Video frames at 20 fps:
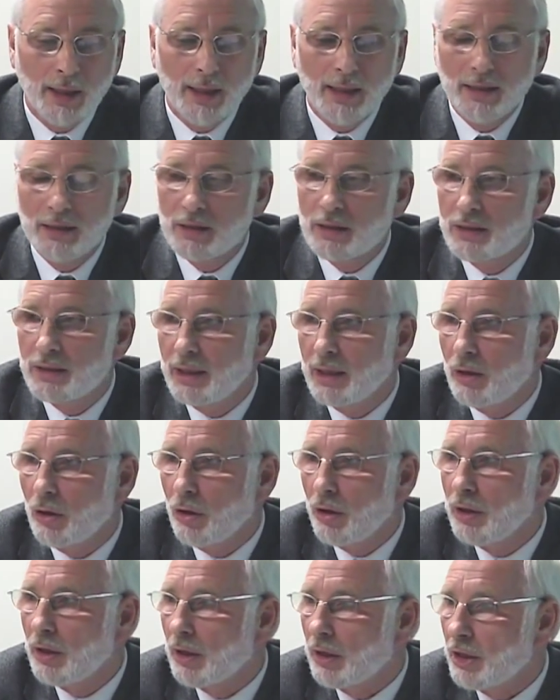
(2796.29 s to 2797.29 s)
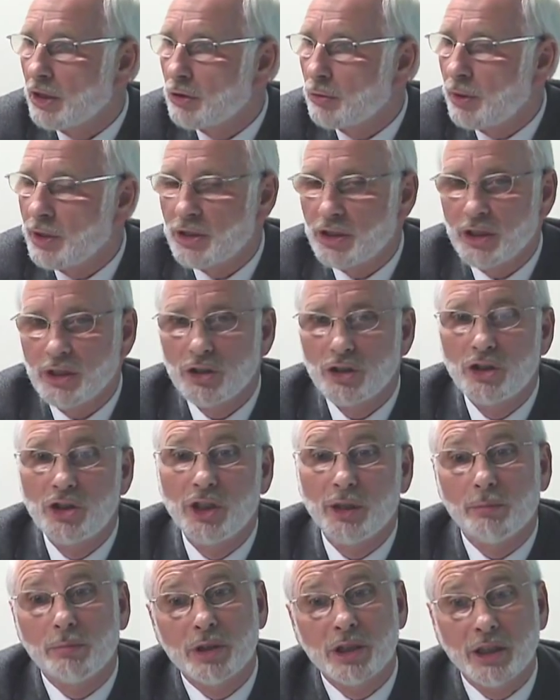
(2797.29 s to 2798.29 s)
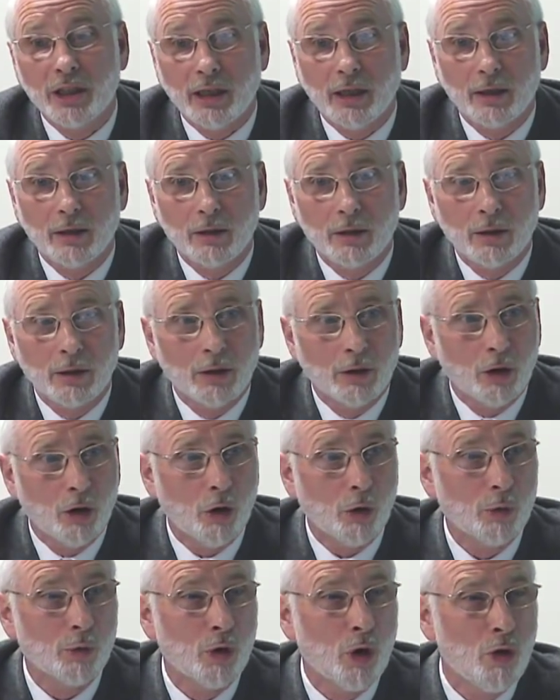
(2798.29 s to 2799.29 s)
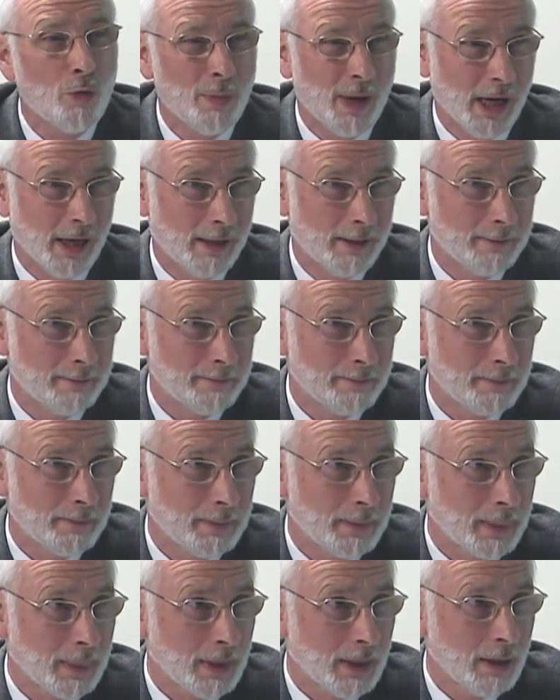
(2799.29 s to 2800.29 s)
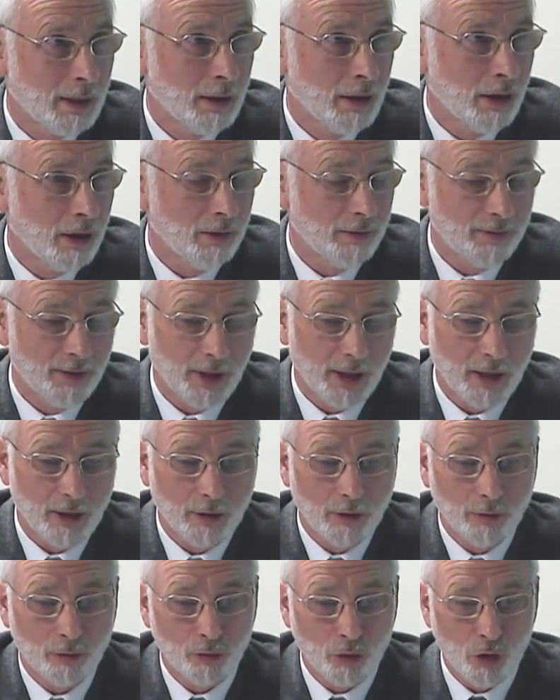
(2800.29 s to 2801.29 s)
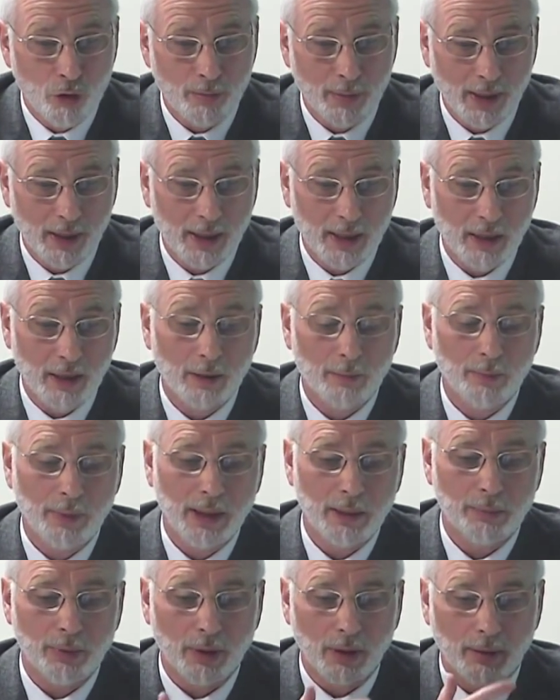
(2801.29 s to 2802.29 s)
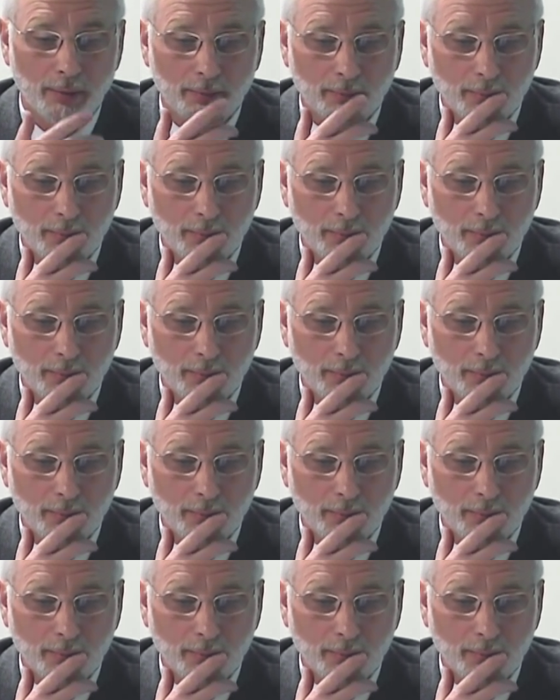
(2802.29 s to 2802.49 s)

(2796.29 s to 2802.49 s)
is Zigeunerisch, which is Gypsy, or Roma, of the Romani people.